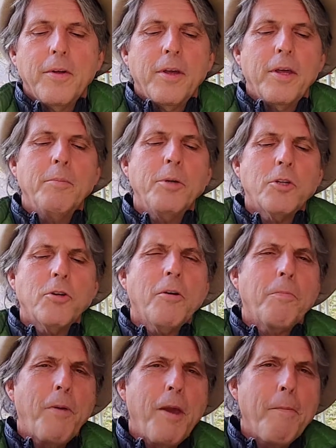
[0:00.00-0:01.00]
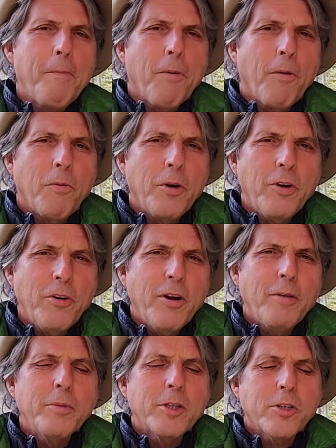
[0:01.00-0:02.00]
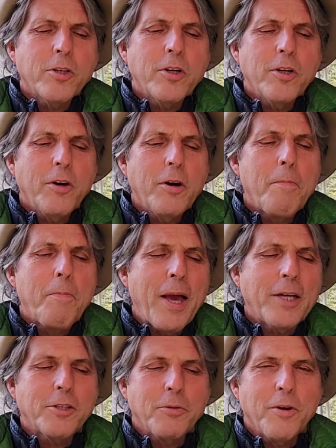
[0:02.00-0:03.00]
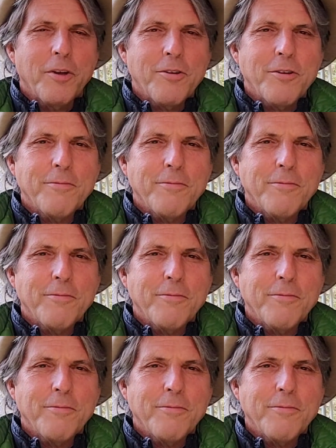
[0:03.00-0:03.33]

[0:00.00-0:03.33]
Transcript: Immature people, when you're immature, you're impetuous.